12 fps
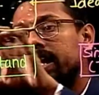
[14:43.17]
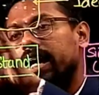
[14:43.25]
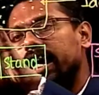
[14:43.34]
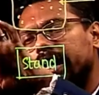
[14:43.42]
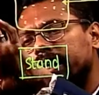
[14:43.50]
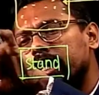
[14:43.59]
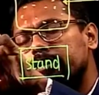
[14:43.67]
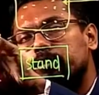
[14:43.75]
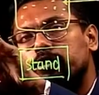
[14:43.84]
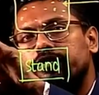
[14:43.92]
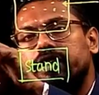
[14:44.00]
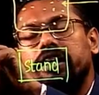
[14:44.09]
Any amount
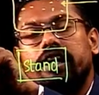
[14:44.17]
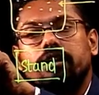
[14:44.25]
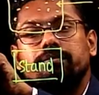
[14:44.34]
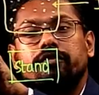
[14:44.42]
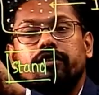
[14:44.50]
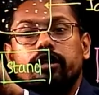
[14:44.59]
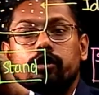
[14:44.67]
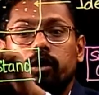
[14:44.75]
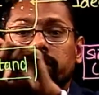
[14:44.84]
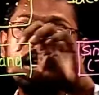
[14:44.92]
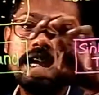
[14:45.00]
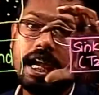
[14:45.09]
of heat can be withdrawn,